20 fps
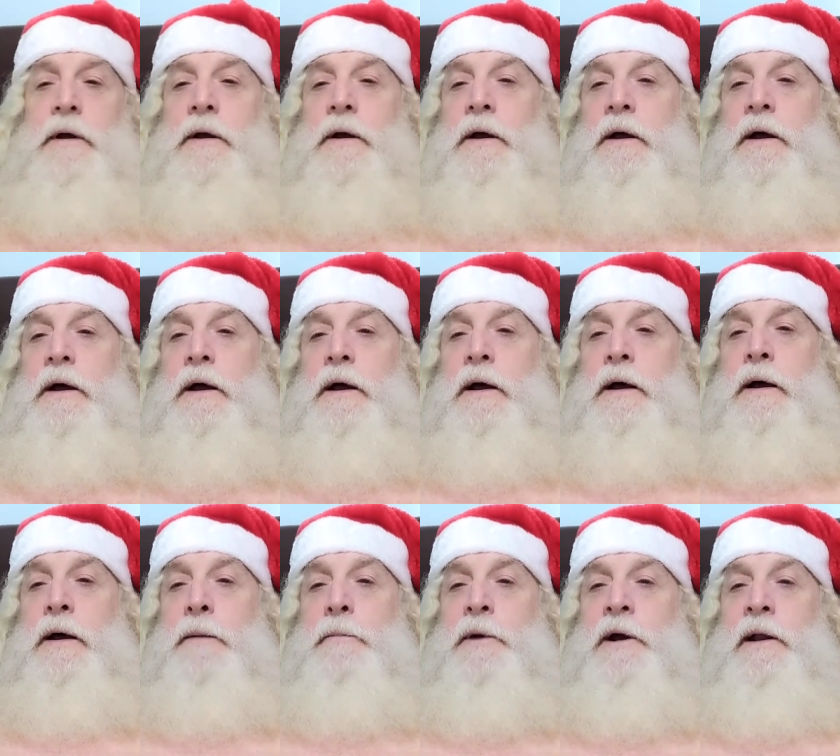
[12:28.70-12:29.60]

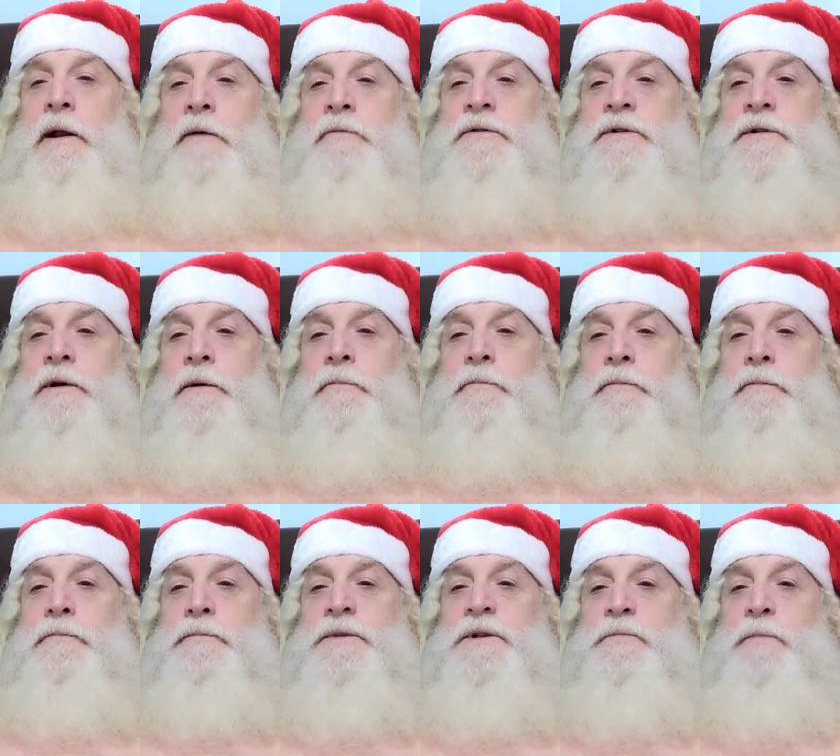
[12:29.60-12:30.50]
Uh, I might have
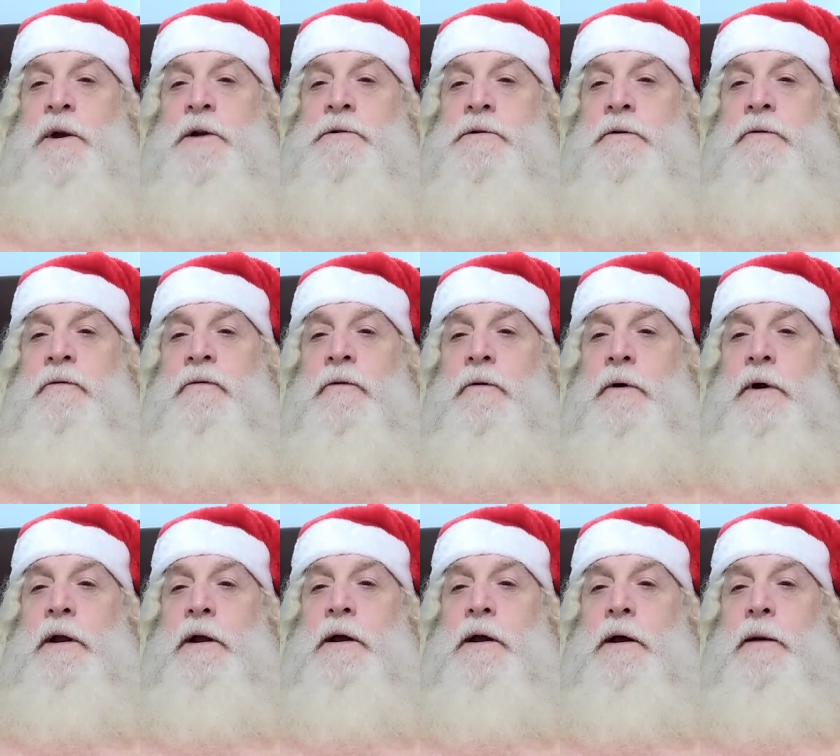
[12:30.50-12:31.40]
something special for
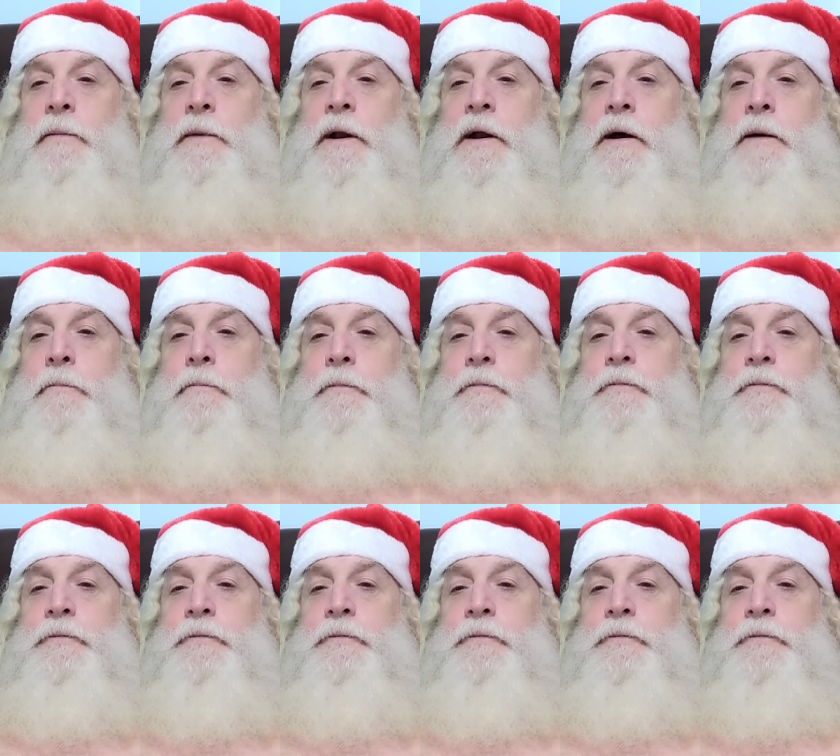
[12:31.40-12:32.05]
you coming up.